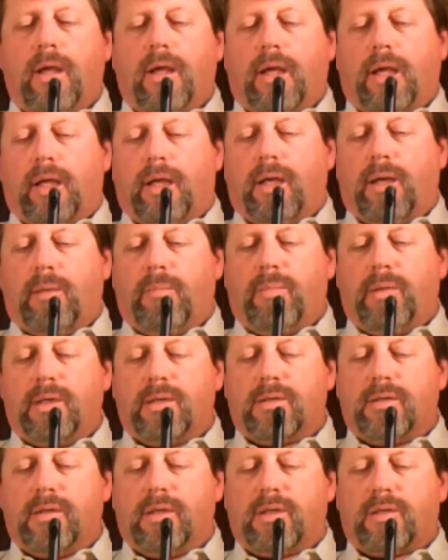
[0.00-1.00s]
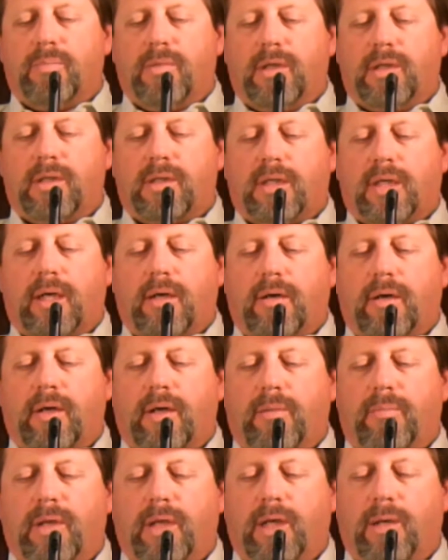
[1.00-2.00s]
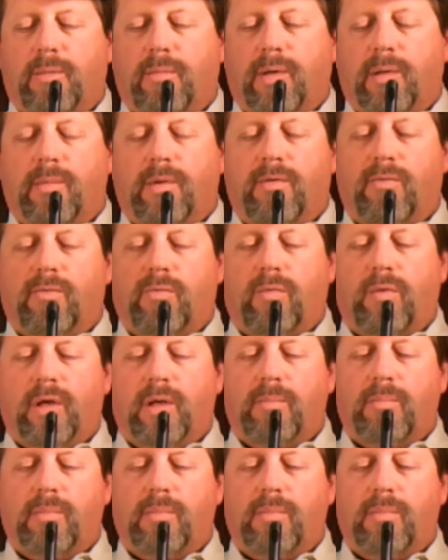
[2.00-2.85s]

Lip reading: Any business must carry a minimum of $1